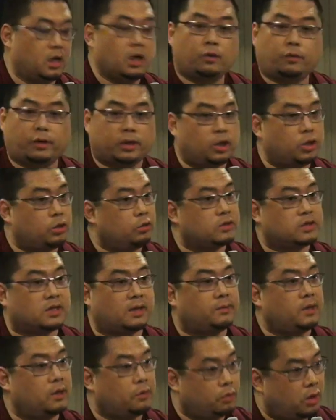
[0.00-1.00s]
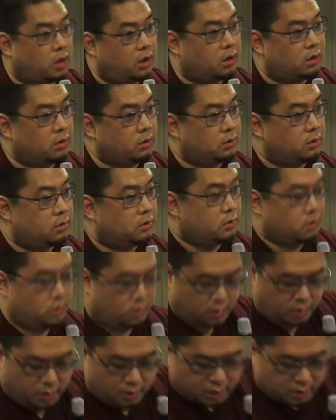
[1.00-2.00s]
When you do something wrong,
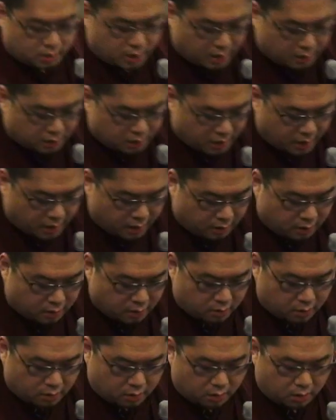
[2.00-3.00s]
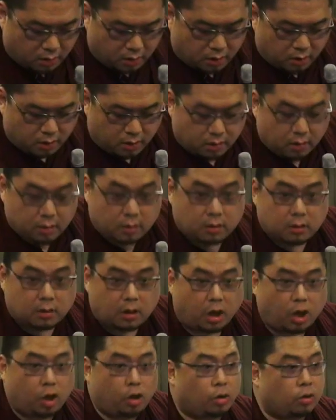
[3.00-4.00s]
they dig
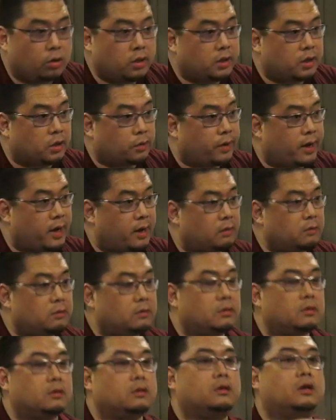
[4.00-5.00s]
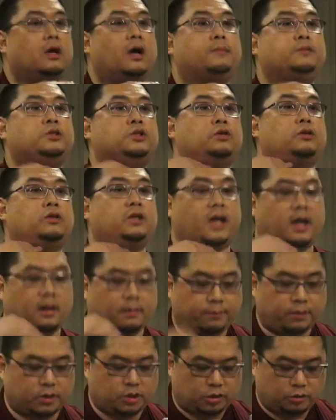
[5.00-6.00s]
a hole in the ground up to your neck,
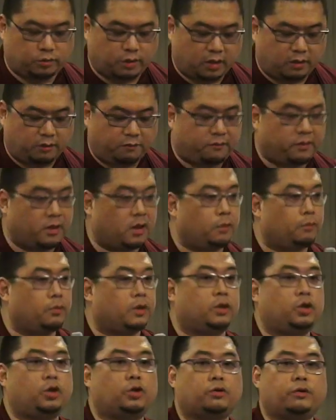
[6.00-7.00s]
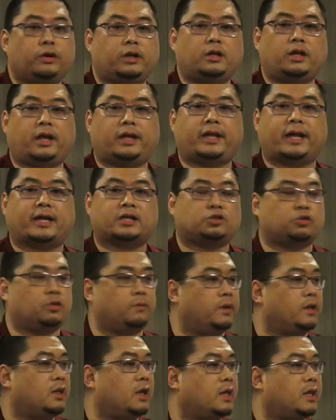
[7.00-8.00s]
put you in, fill it with urine and
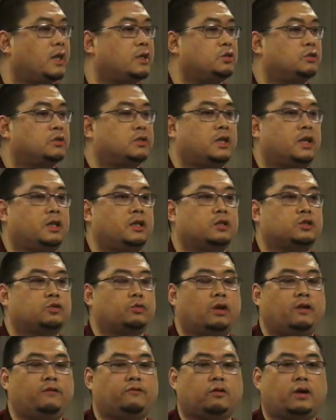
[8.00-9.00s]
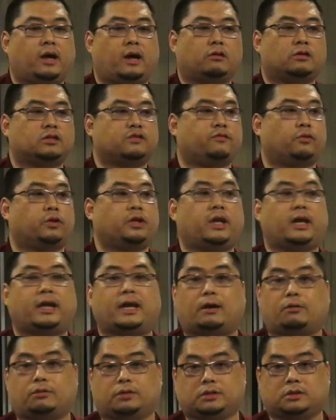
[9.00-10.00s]
excrement, and let you stay there 24 hours, 48
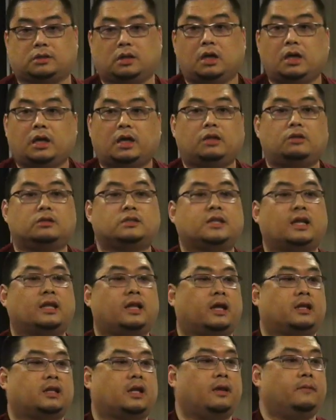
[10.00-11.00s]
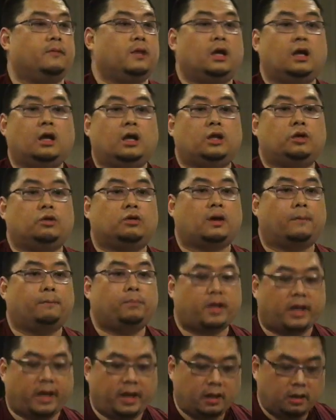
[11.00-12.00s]
hours. And you stay like that. You
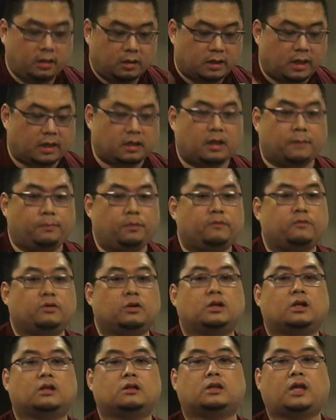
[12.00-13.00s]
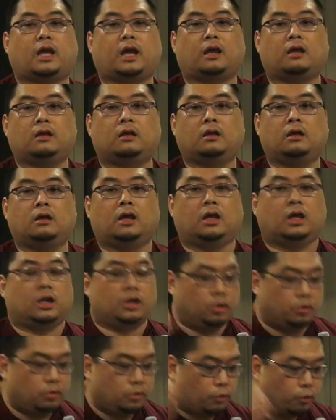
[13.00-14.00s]
complain, they keep you for another day.
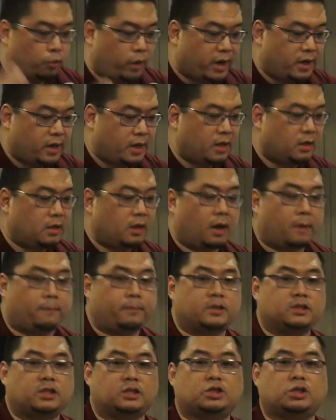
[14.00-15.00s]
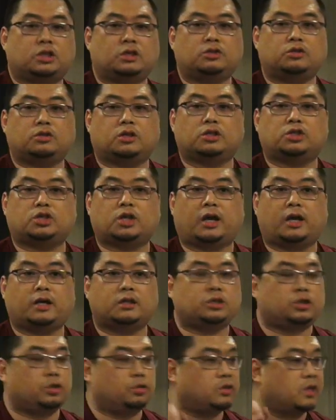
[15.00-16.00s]
You write in a petition to the
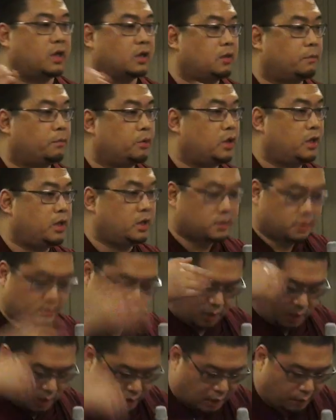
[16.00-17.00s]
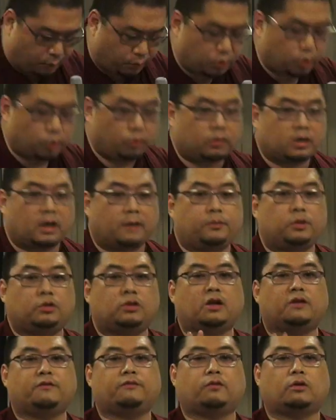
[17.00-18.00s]
judge, you tell the police, they will keep you
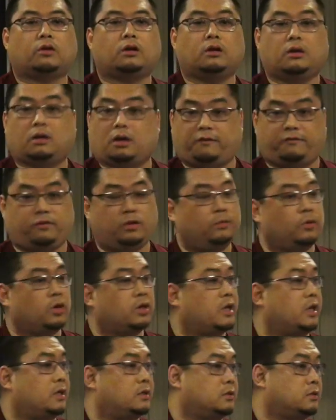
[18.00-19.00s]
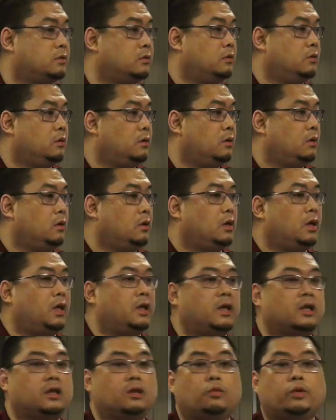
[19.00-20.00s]
there for a few more days.
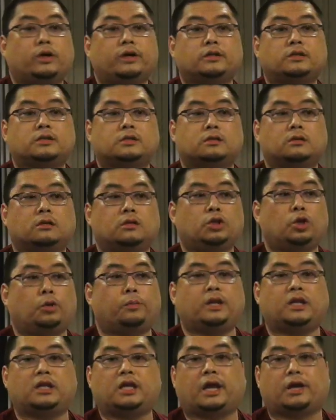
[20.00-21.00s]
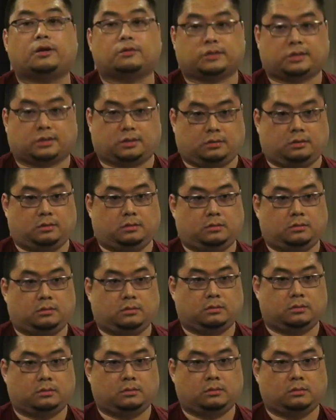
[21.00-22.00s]
In other words, nobody cares.
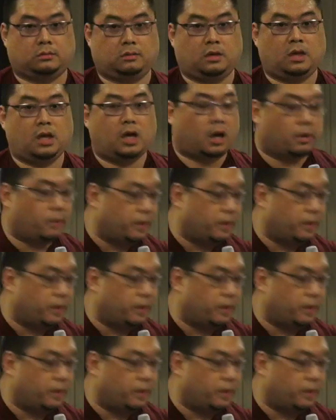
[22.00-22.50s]
All